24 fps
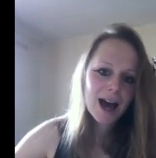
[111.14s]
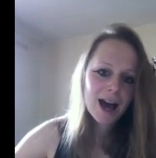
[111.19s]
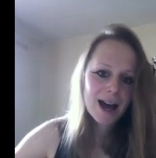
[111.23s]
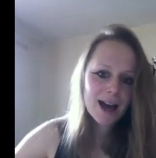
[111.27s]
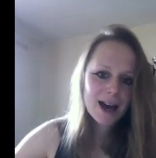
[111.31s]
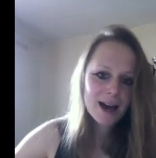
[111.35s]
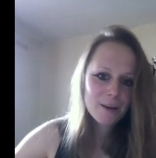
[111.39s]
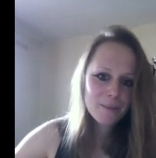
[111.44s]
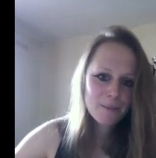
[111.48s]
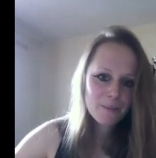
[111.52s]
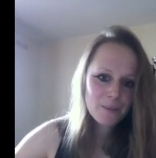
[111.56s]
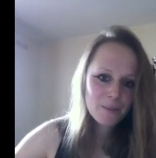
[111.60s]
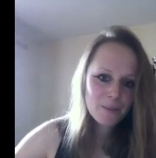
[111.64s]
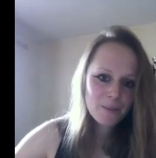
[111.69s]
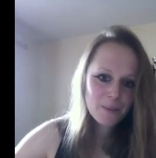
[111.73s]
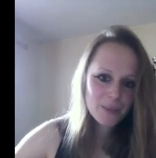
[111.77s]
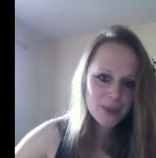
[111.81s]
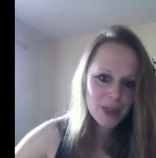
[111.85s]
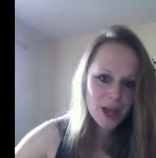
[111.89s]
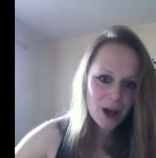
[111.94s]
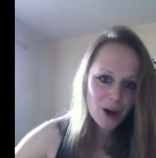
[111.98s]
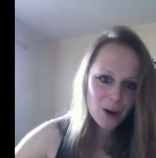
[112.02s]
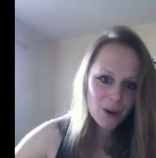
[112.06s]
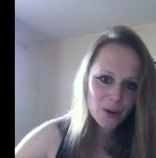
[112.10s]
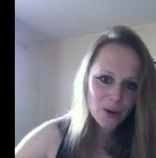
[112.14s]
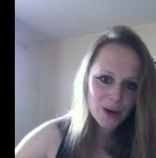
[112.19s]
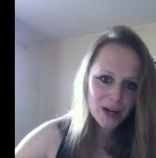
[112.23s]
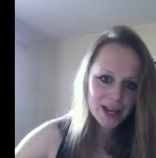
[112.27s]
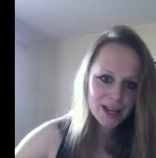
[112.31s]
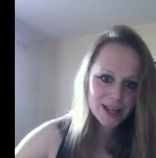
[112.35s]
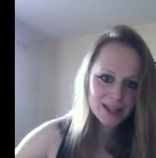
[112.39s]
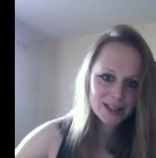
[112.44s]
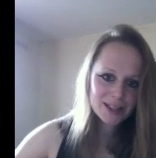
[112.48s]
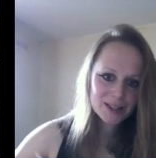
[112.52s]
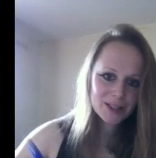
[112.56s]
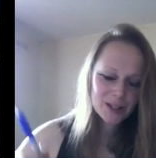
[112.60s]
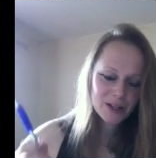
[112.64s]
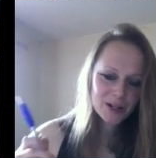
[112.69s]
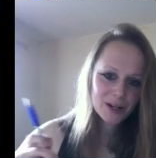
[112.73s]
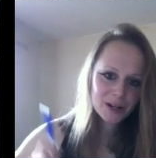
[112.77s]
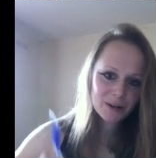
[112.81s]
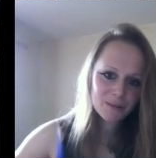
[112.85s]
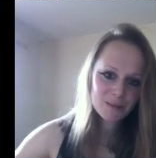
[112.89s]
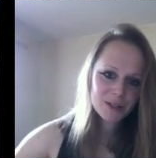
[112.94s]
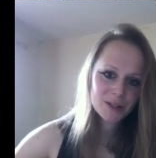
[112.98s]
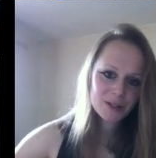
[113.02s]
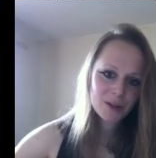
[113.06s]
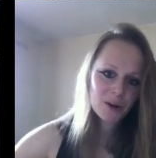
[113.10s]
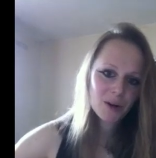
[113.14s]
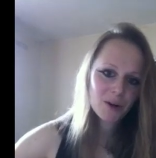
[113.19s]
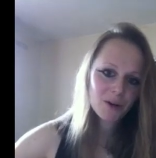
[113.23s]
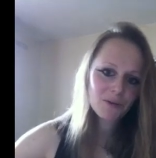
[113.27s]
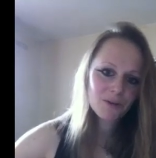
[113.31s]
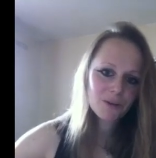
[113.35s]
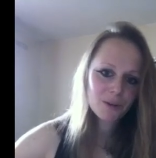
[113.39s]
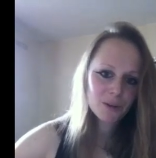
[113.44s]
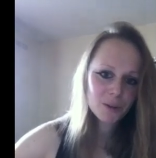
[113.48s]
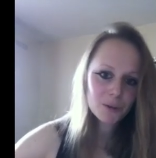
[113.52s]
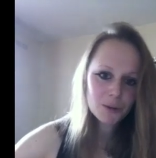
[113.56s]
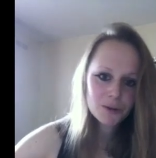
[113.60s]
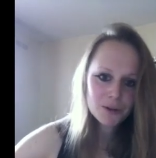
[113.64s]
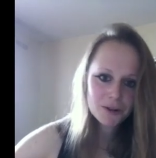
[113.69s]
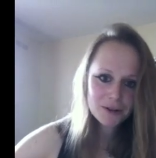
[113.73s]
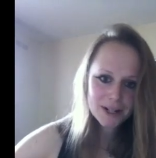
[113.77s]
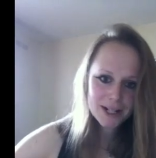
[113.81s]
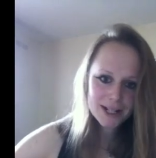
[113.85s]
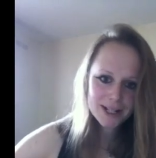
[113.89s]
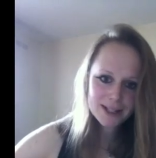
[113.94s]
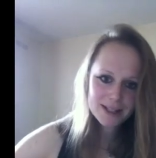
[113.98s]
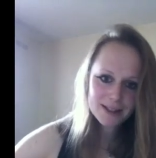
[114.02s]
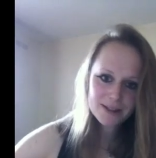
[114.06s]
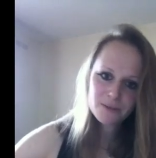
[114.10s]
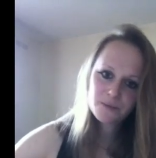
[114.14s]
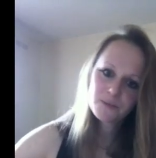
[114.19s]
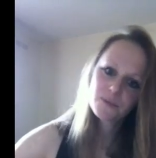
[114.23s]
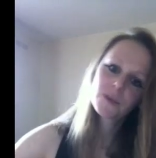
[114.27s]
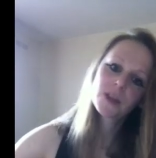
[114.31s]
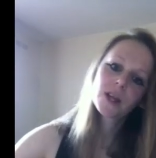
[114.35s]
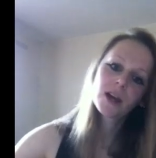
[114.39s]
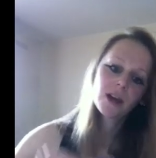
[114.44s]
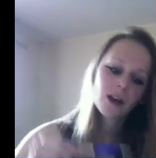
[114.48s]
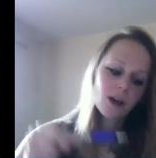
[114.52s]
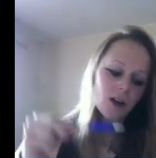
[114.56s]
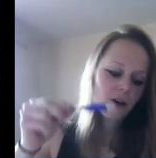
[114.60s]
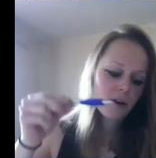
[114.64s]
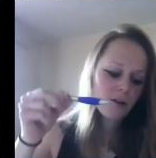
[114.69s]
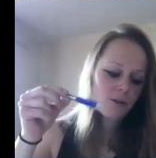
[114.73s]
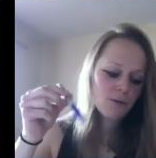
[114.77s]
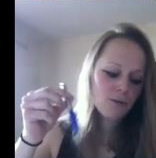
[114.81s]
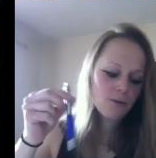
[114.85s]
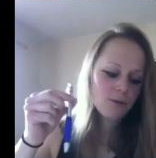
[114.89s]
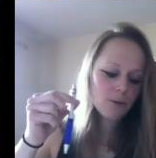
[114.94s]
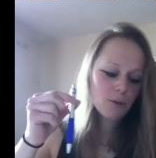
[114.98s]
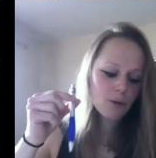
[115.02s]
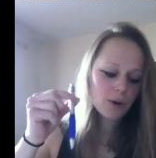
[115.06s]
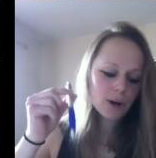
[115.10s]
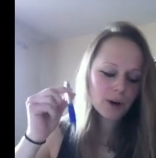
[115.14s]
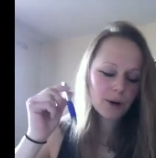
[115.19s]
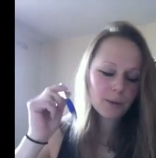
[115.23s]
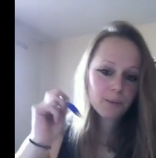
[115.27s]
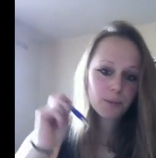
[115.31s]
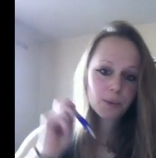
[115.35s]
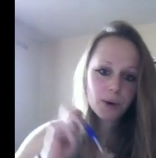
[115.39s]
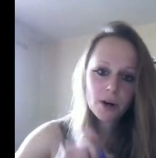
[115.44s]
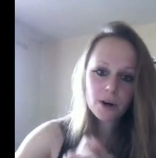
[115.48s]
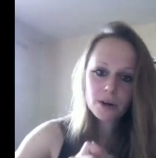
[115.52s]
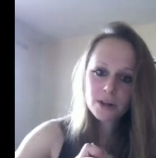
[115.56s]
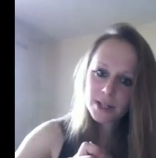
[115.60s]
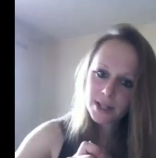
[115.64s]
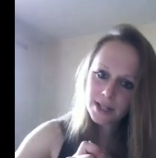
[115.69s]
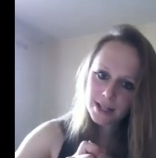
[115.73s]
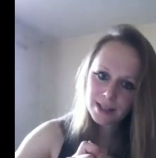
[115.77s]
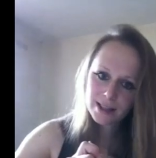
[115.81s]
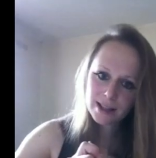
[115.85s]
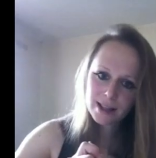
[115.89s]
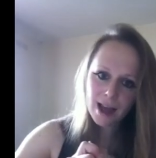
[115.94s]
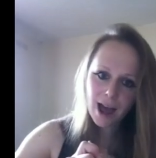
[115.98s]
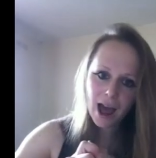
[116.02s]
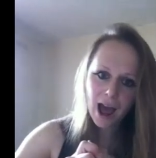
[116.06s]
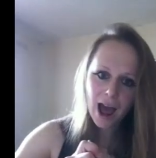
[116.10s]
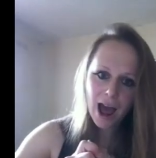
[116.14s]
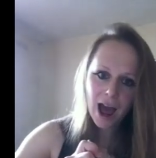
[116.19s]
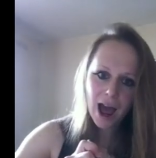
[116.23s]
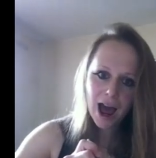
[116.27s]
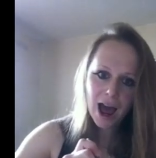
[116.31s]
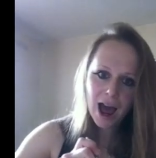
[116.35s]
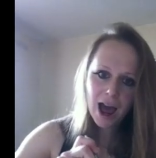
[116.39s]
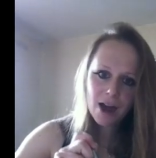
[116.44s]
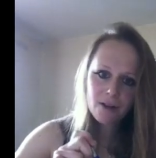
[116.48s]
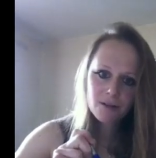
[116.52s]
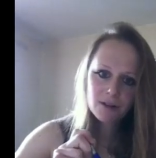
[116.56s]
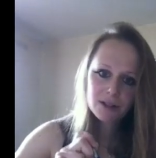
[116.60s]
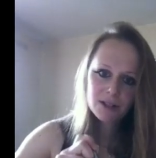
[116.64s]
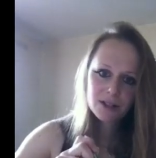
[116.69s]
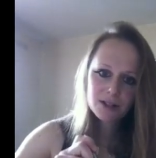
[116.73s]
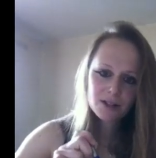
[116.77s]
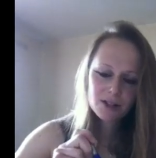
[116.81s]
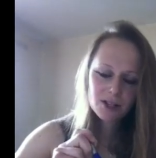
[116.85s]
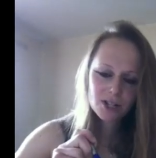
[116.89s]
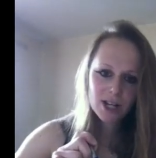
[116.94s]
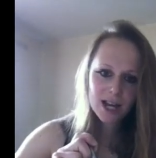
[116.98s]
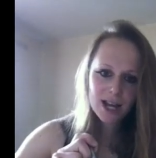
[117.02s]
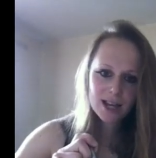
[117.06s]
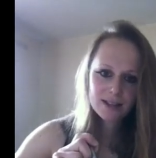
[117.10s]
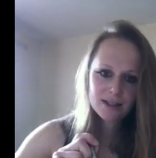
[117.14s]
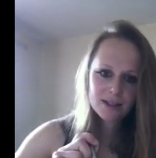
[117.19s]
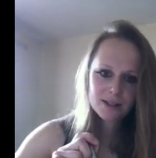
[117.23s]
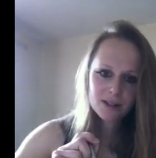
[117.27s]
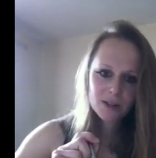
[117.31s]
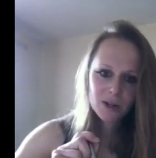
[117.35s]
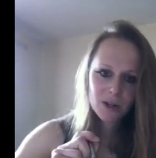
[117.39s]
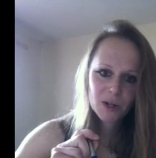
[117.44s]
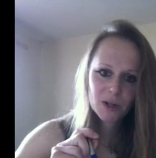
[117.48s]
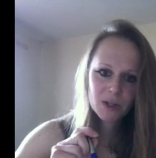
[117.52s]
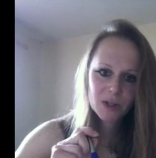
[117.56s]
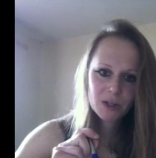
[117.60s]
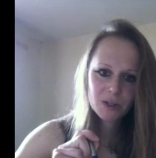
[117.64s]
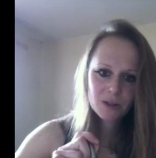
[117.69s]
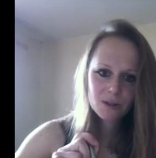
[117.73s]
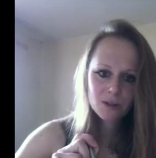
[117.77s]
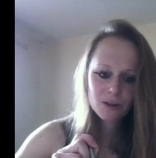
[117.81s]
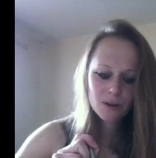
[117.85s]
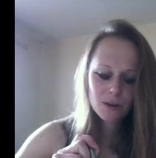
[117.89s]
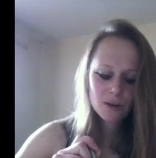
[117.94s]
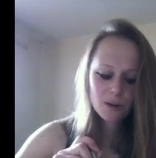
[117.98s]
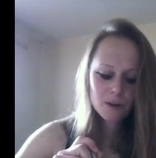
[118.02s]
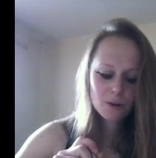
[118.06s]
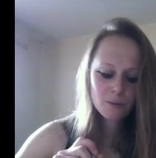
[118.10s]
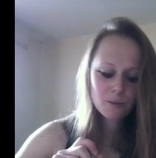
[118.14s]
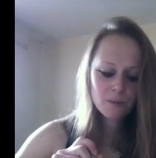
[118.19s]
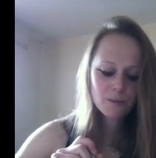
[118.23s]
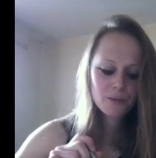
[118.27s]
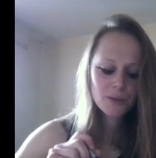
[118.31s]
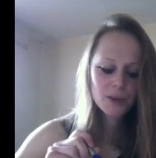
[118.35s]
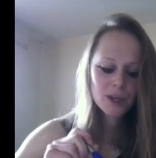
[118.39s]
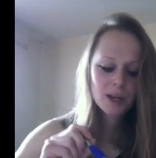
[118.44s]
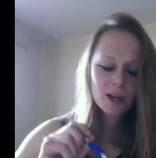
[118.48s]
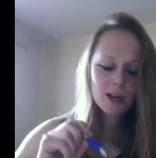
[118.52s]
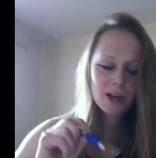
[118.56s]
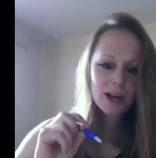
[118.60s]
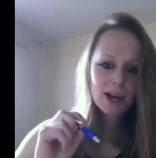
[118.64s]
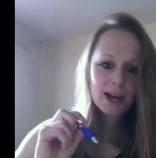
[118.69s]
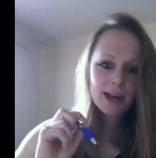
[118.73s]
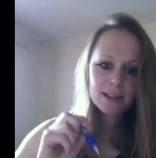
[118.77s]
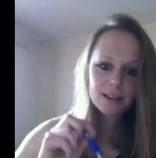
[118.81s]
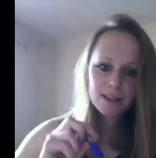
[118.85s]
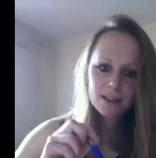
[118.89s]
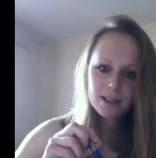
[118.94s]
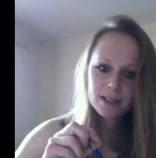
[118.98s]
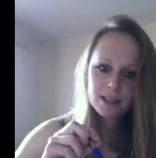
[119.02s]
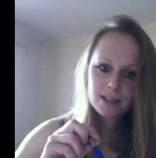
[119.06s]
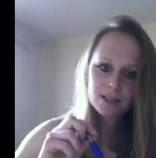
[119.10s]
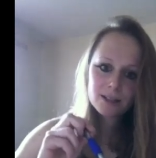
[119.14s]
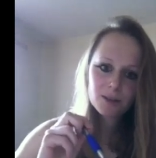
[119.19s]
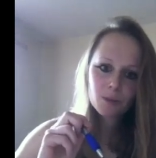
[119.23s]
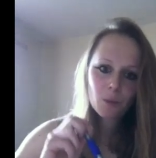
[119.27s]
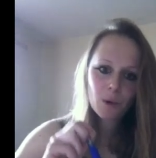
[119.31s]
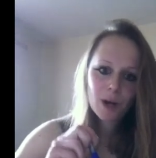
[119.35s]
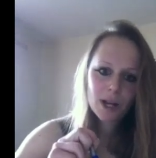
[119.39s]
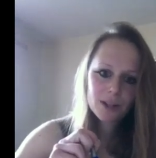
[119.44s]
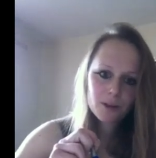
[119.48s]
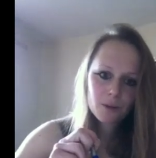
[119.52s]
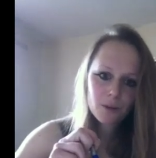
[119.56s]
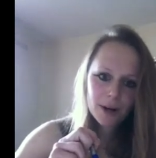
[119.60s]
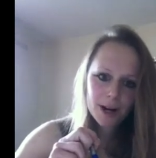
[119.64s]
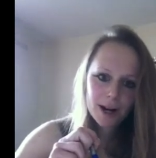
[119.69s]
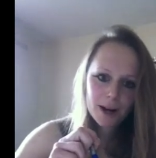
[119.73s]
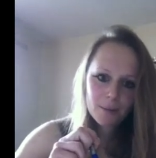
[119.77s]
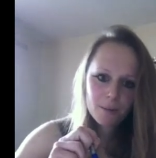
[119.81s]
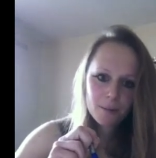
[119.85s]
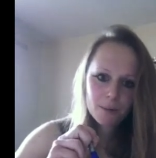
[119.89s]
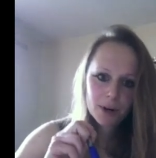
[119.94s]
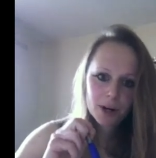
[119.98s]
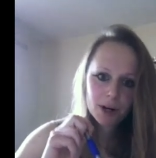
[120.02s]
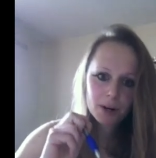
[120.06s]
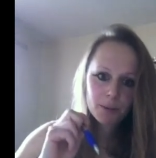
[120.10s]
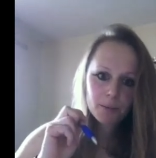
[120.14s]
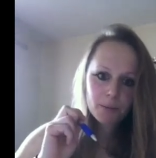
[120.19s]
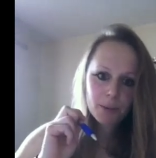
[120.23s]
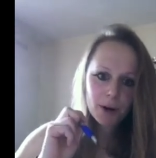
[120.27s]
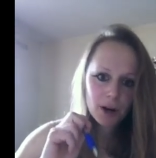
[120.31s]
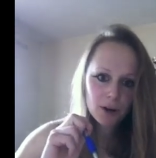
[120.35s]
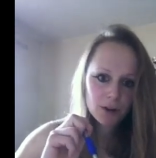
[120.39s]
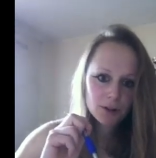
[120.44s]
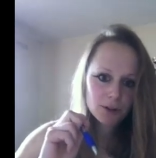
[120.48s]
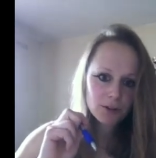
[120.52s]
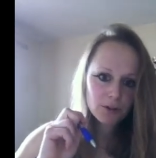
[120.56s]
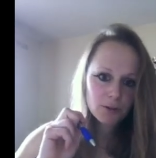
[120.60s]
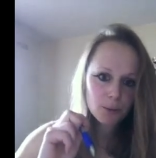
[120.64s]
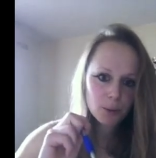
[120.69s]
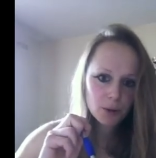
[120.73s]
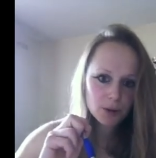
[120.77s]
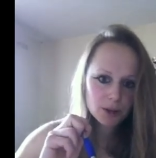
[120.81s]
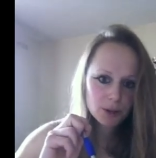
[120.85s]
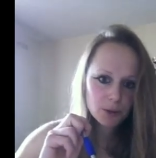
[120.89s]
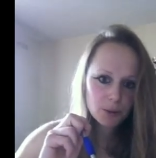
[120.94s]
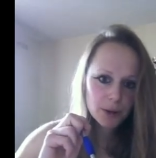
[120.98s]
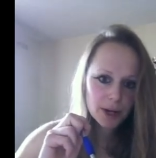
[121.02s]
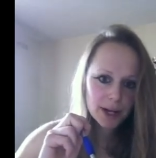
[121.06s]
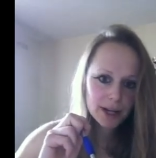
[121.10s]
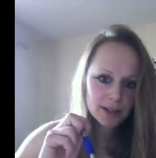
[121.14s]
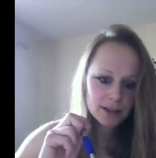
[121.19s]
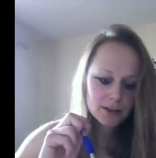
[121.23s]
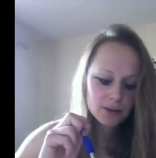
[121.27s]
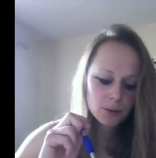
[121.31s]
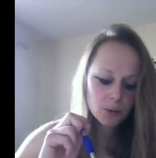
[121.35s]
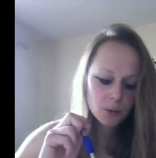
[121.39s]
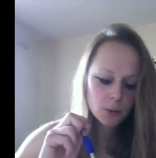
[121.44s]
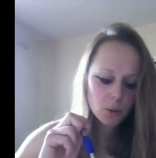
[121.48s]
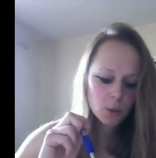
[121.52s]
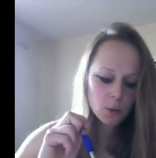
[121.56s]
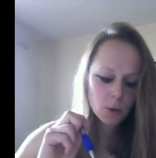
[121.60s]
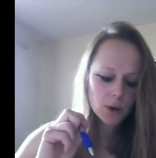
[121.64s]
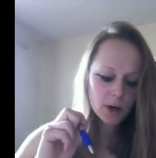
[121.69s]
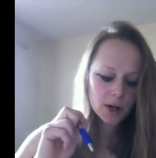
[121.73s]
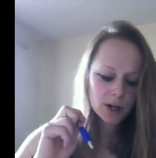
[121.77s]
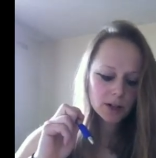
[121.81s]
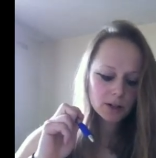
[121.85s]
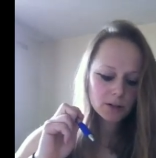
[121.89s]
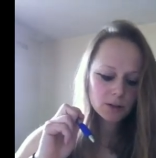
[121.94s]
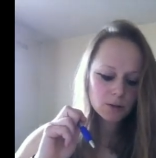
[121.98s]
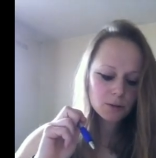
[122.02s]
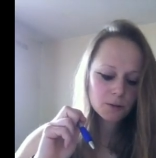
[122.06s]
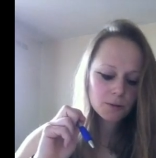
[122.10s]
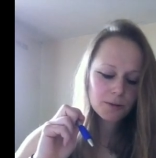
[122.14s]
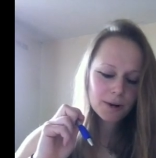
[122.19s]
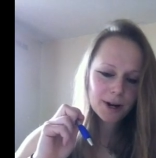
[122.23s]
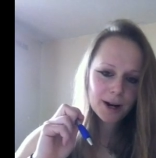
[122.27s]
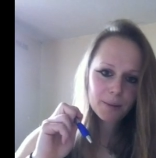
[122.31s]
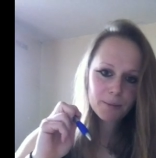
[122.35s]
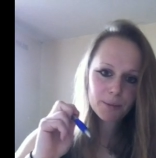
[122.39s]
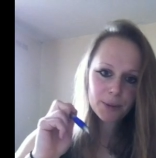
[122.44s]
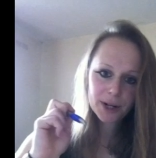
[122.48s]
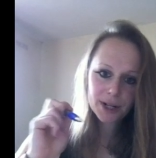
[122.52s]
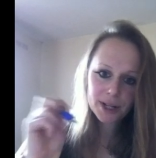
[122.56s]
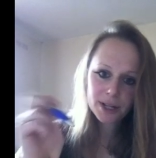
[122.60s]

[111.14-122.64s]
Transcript: Um, now, in terms of nutrients, for protein, I would suggest to consume at least 1 gram per pound of body weight or 2 gram per